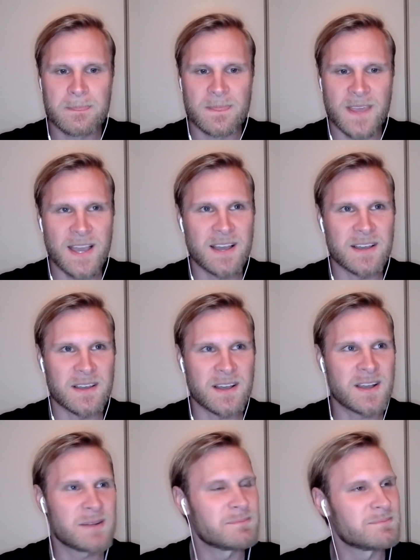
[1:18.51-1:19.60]
Yeah.
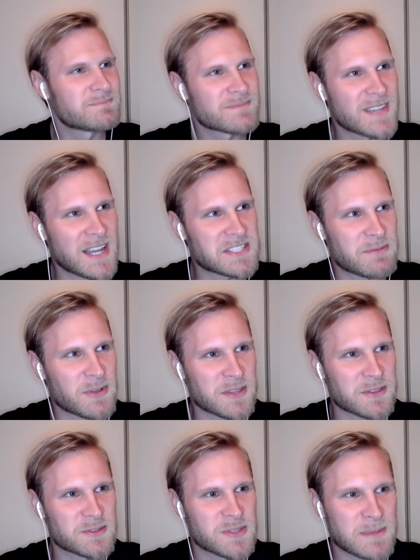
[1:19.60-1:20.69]
I feel like
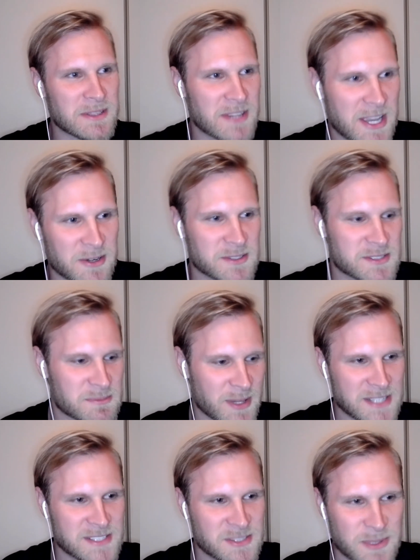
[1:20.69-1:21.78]
there's so many layers and
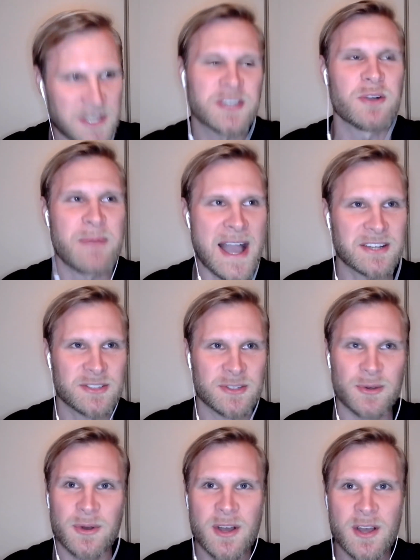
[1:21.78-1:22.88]
places we could go back
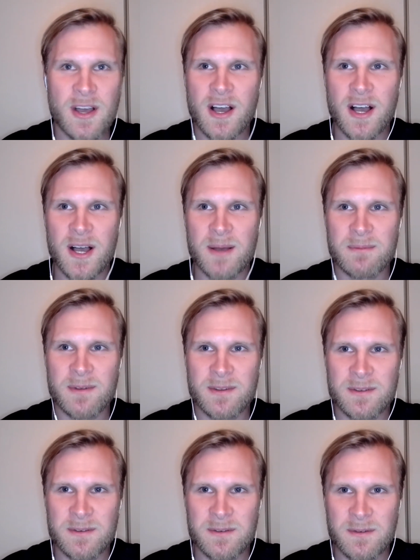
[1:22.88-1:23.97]
to
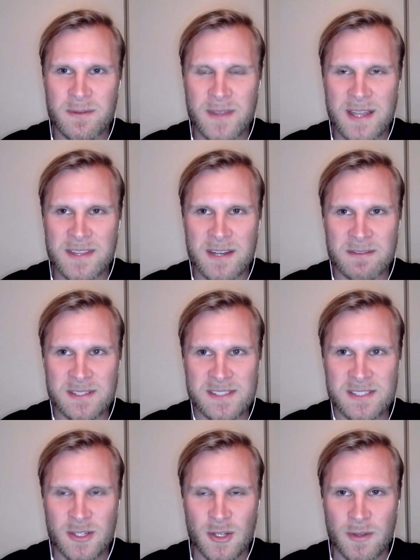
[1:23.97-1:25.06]
that have
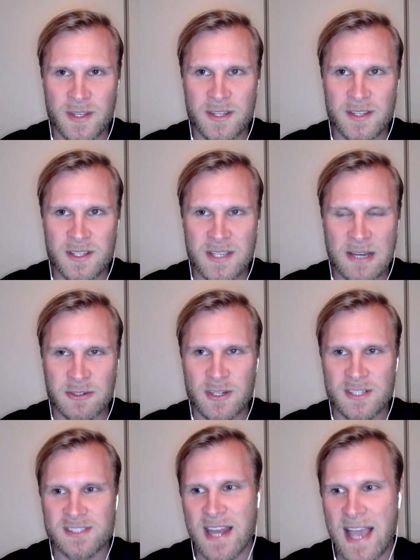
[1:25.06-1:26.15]
instilled the
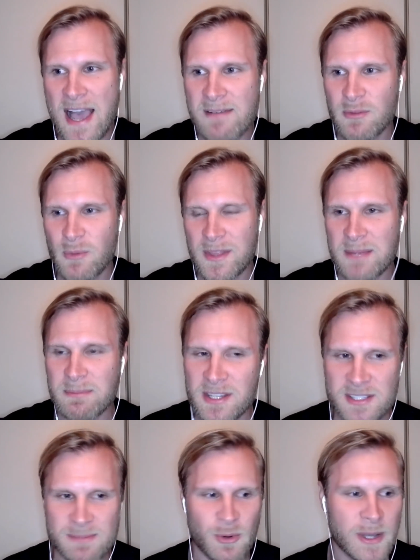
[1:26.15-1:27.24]
characteristics that I have and what led me to
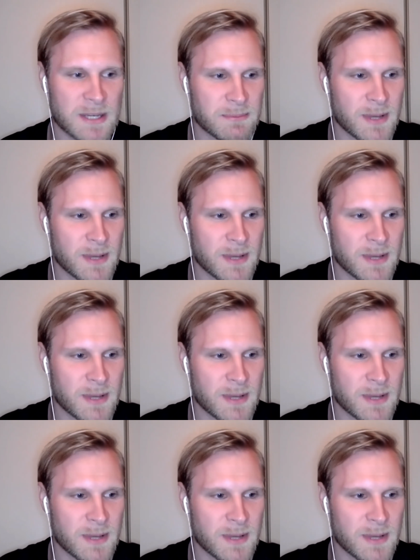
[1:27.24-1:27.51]
this point.